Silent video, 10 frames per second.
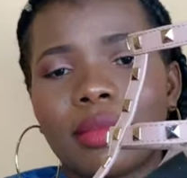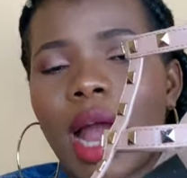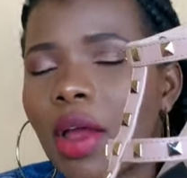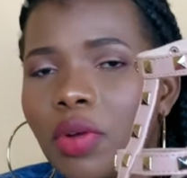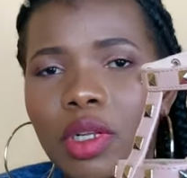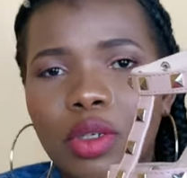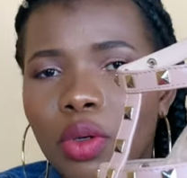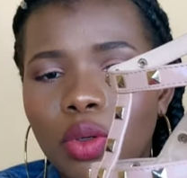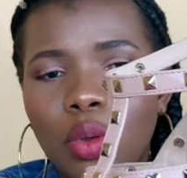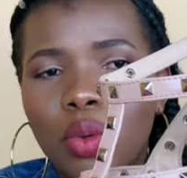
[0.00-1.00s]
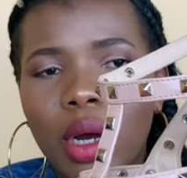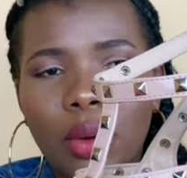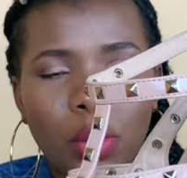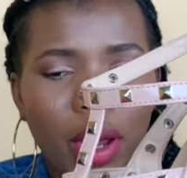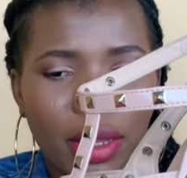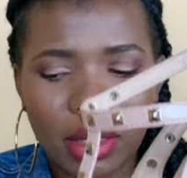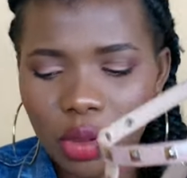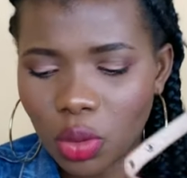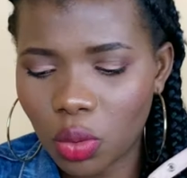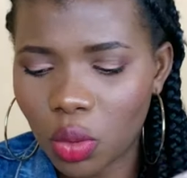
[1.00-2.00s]
I really don't know who can wear this
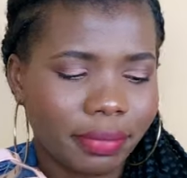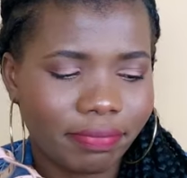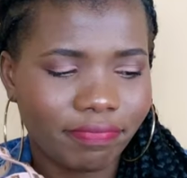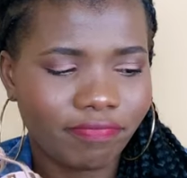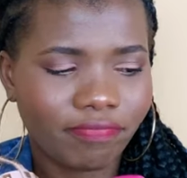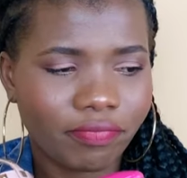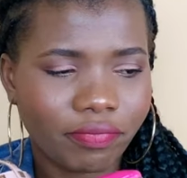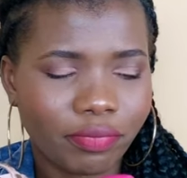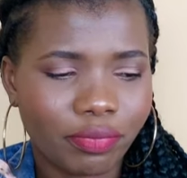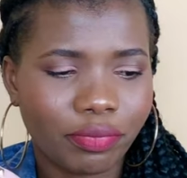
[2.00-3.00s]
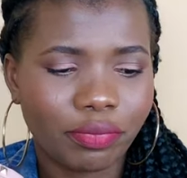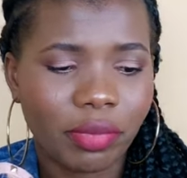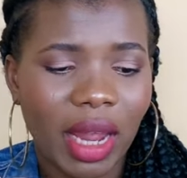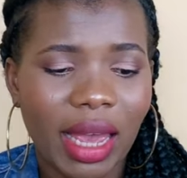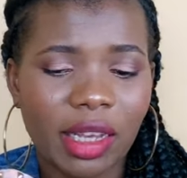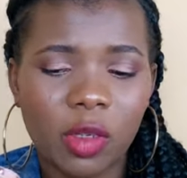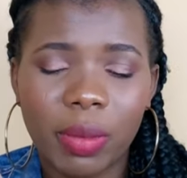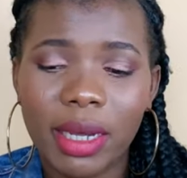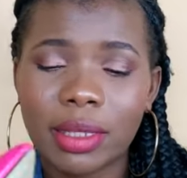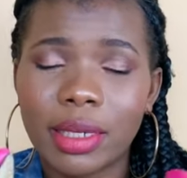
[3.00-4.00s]
shoe.
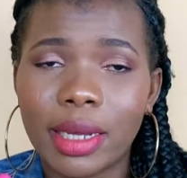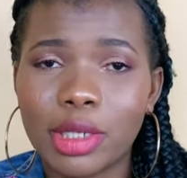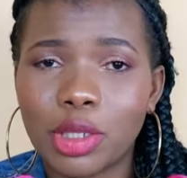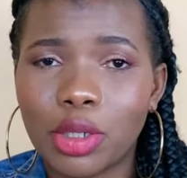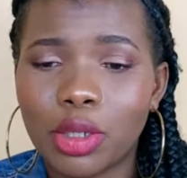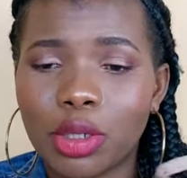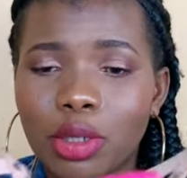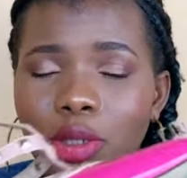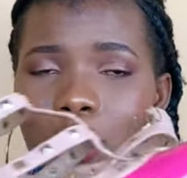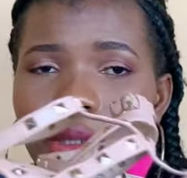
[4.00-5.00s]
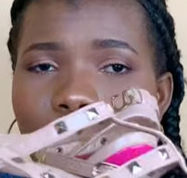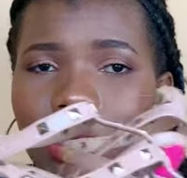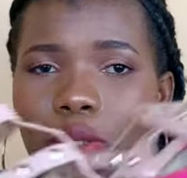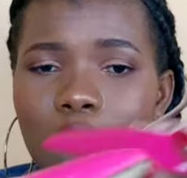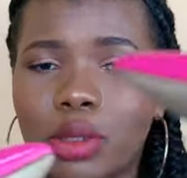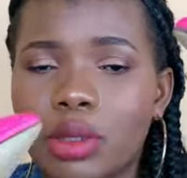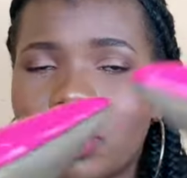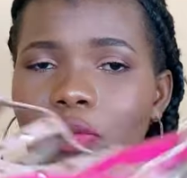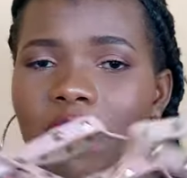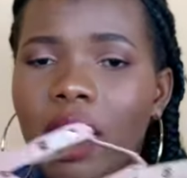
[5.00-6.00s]

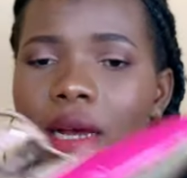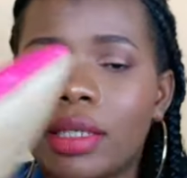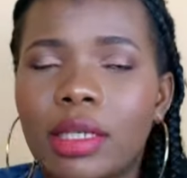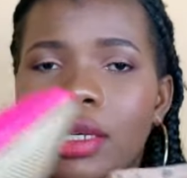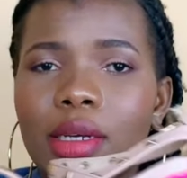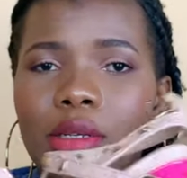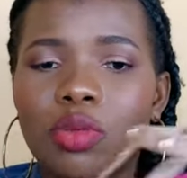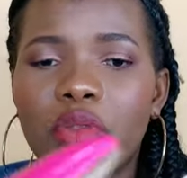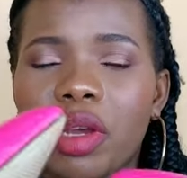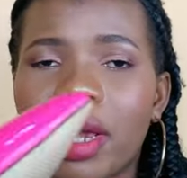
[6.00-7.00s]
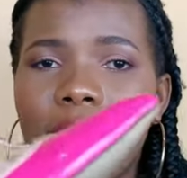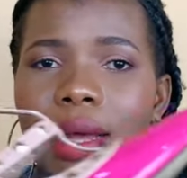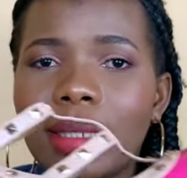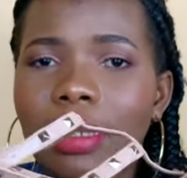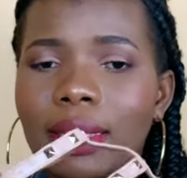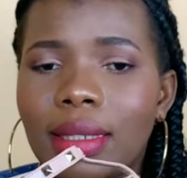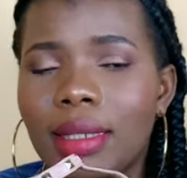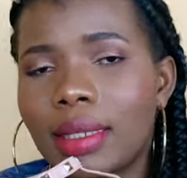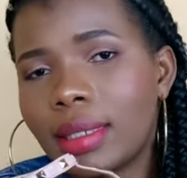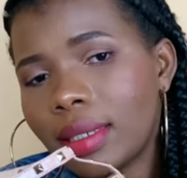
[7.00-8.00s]
expectations versus
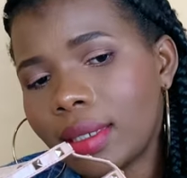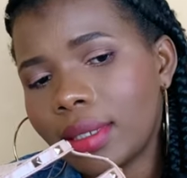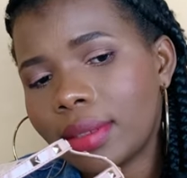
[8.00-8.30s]
reality.